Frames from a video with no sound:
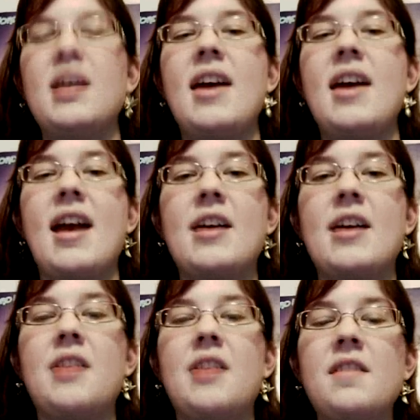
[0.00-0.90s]
And I would
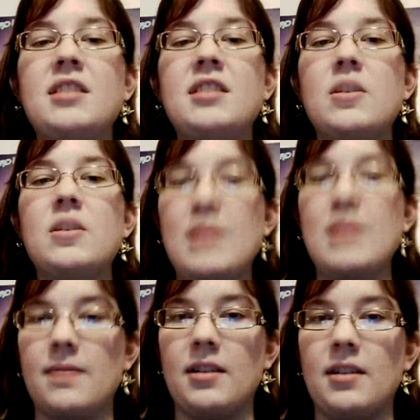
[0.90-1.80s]
love to see your makeup
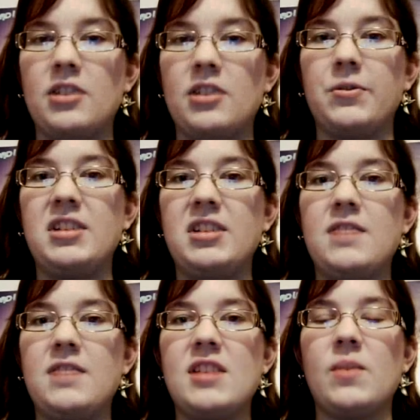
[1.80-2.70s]
foundation routine. If
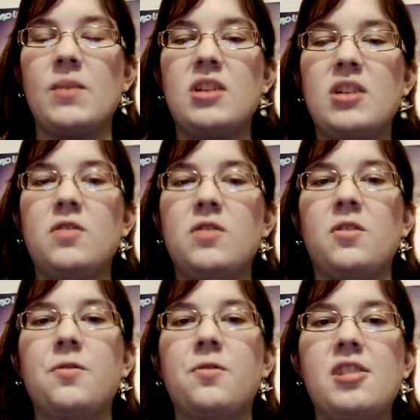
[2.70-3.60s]
you guys want to, feel
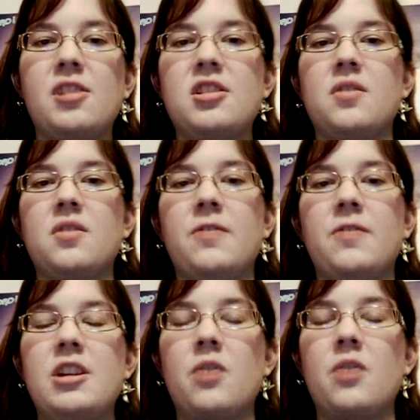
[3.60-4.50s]
free to do a
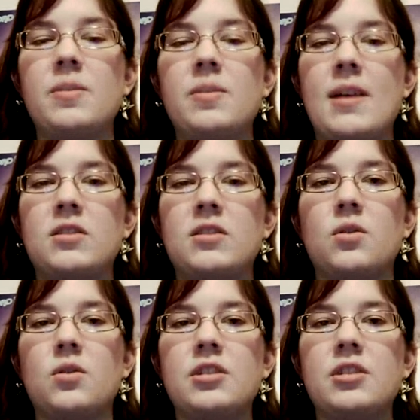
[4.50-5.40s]
video response
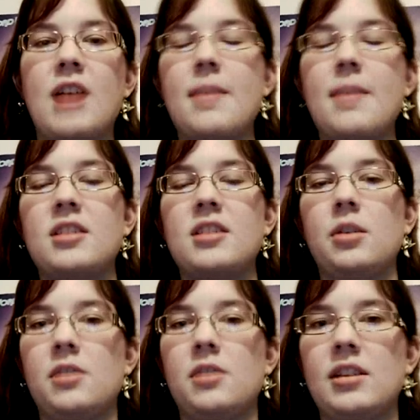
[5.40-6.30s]
or just comment and tell me
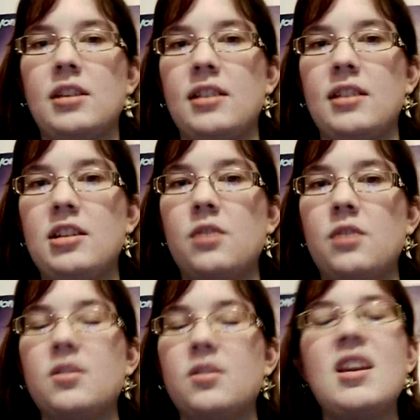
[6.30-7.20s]
what you guys like to
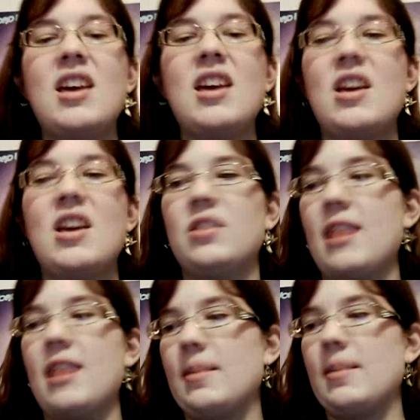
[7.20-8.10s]
use. So
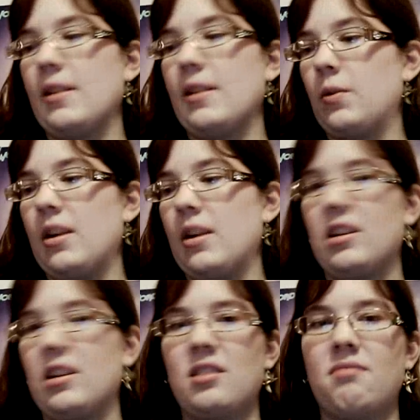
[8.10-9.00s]
that's my
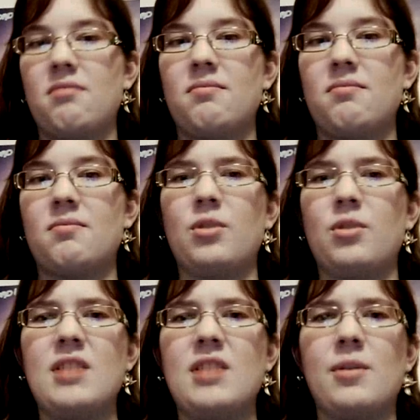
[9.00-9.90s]
quick, well, it's
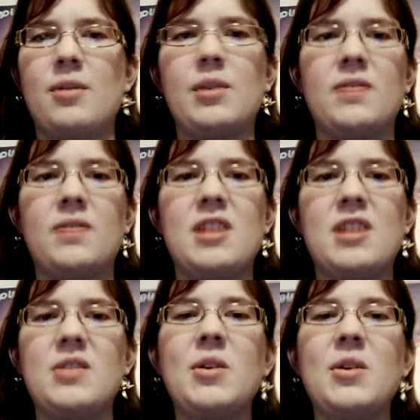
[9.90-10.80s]
not really quick video.
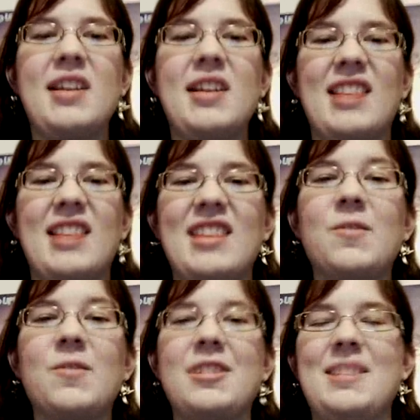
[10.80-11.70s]
It's going on like
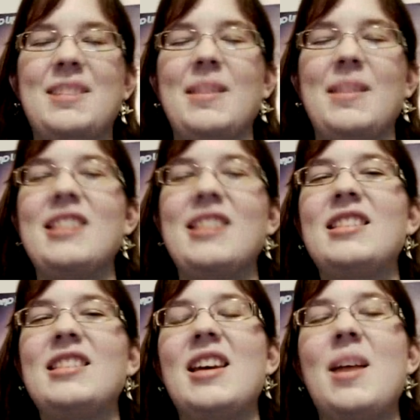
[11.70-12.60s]
14 minutes.
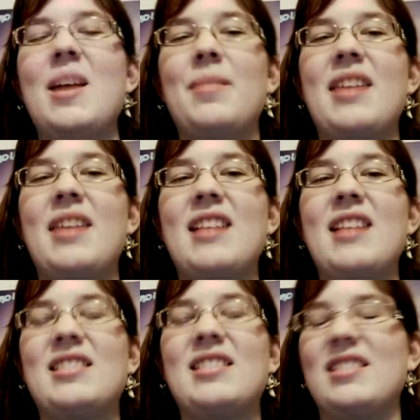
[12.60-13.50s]
But
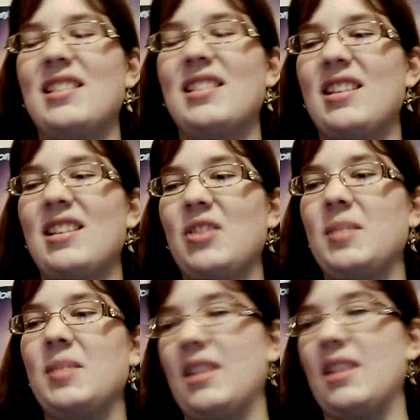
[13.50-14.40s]
that's, trust
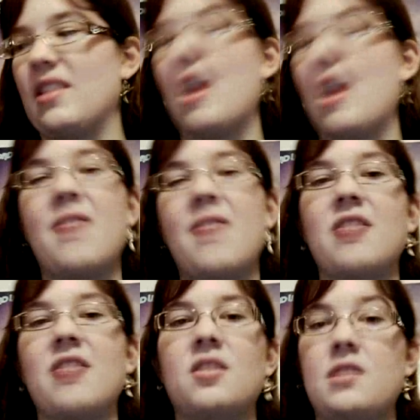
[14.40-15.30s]
me, it's a lot
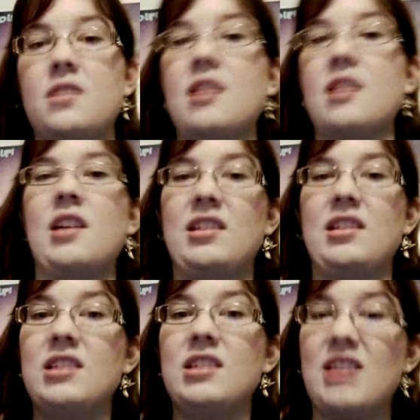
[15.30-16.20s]
faster if you're not talking
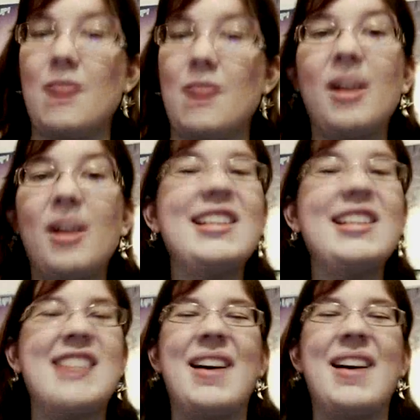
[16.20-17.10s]
to a camera.
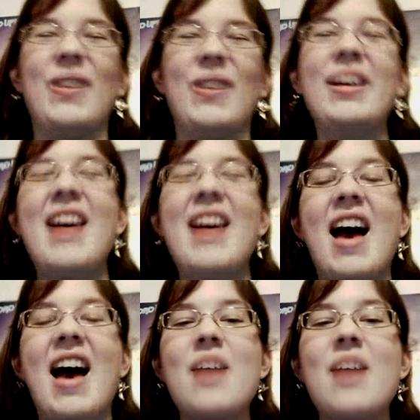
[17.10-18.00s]
So
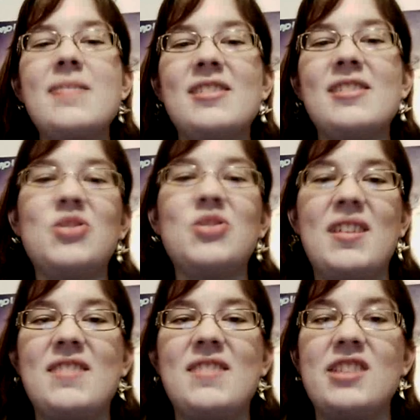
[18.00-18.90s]
I hope you guys enjoy
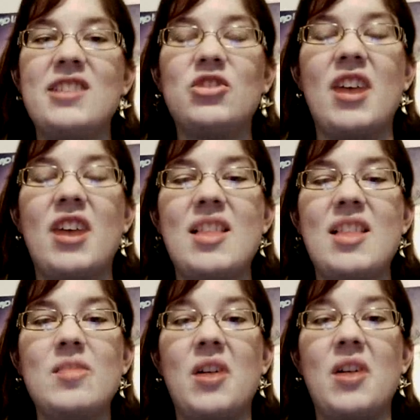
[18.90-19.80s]
this. If you guys try it, let me
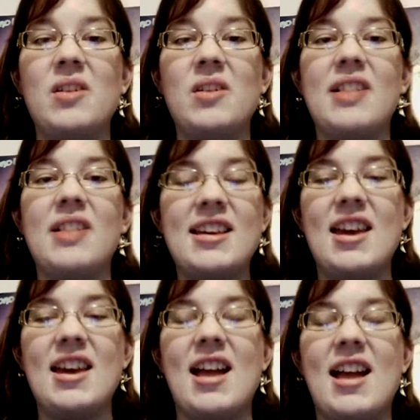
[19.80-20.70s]
know how you like it,
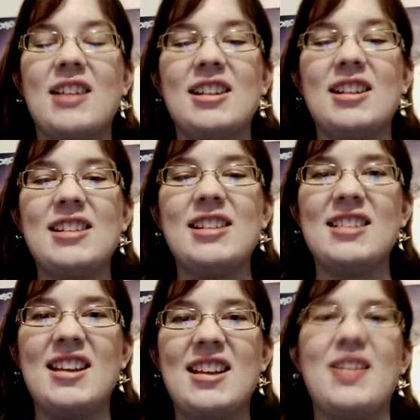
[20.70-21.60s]
and I'll talk to you guys
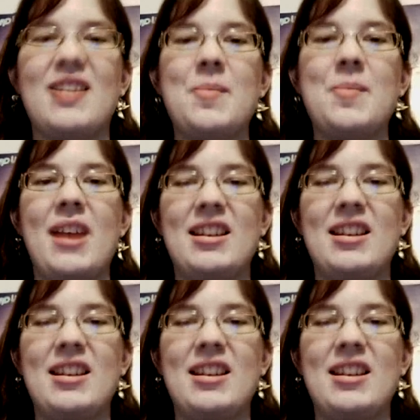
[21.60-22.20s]
later. Bye.